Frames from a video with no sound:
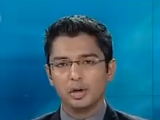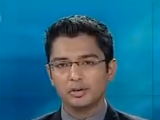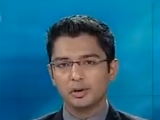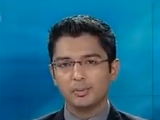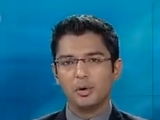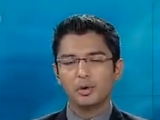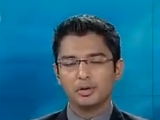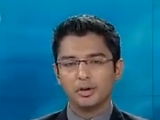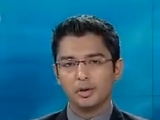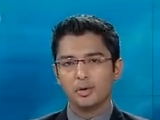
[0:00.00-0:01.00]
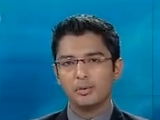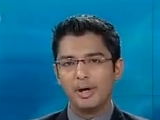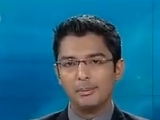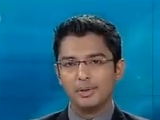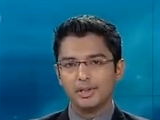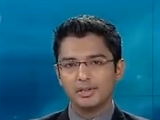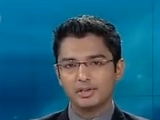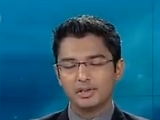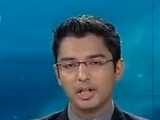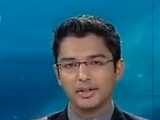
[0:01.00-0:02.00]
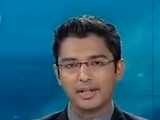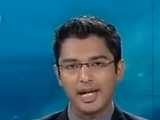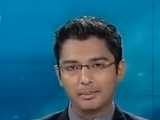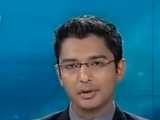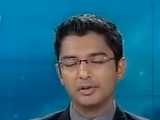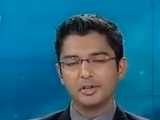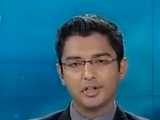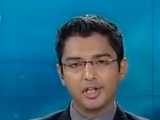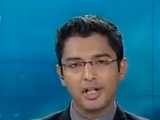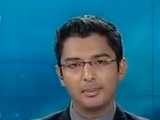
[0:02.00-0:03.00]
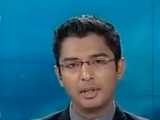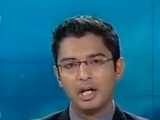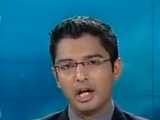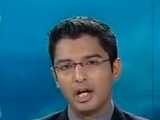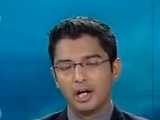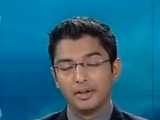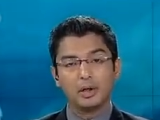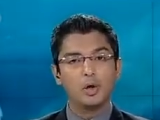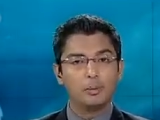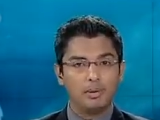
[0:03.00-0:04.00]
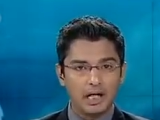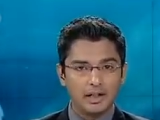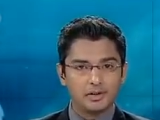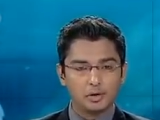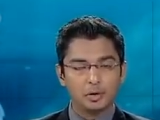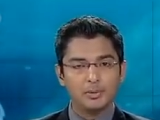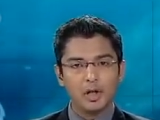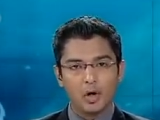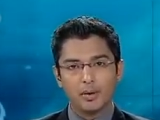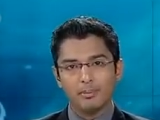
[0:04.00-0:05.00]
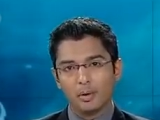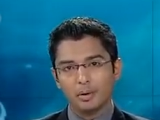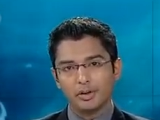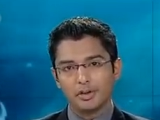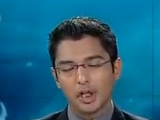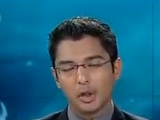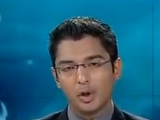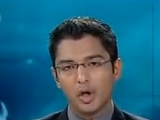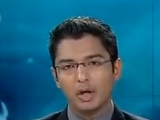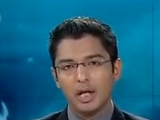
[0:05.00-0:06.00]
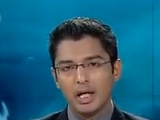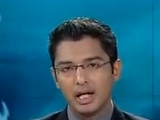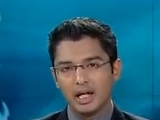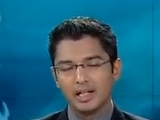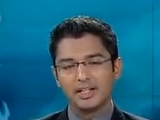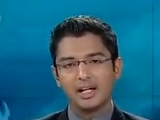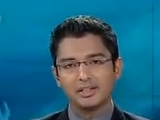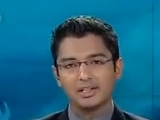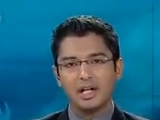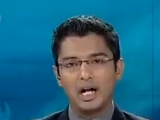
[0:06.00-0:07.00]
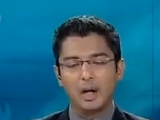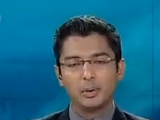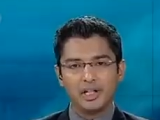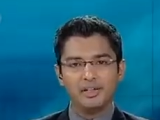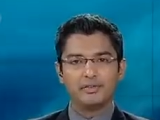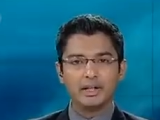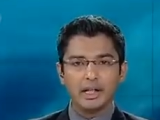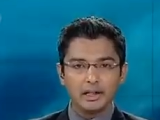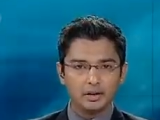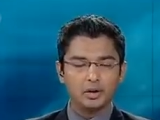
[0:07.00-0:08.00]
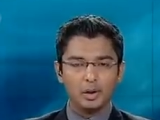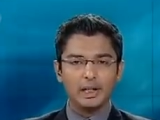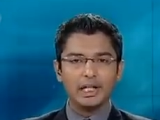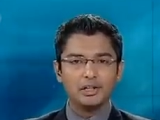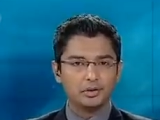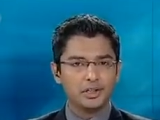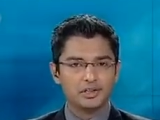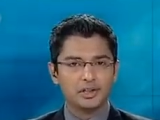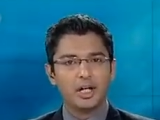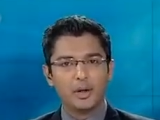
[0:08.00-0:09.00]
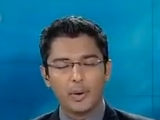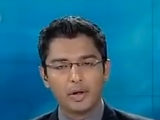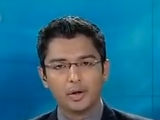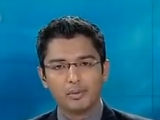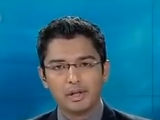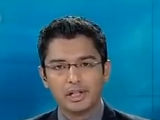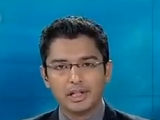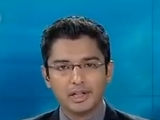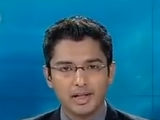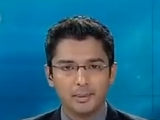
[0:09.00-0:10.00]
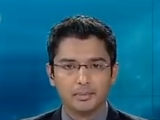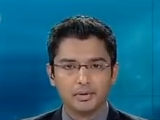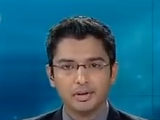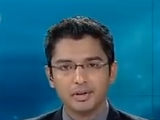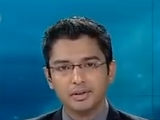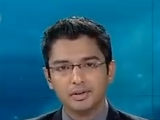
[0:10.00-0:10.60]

you also spoke to the crew members, the captain of the ship, the co-pilots who will be on board the Jiaolong. Tell us, how are they feeling going into this record-breaking attempt?